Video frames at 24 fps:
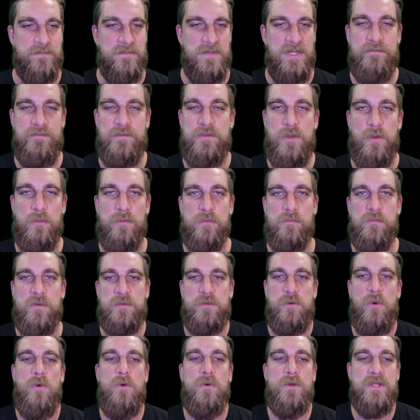even though we're
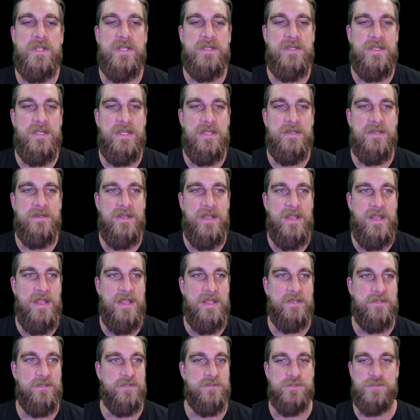recording in
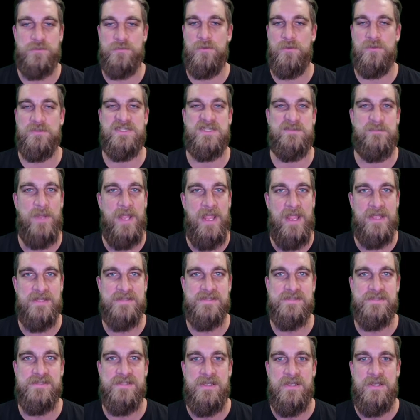a controlled
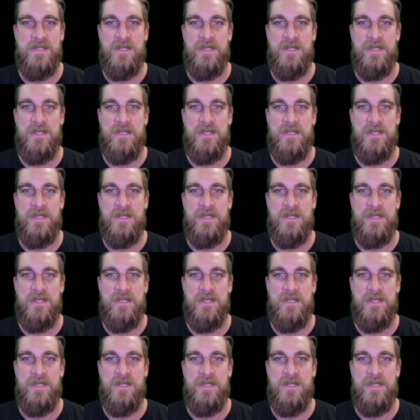space,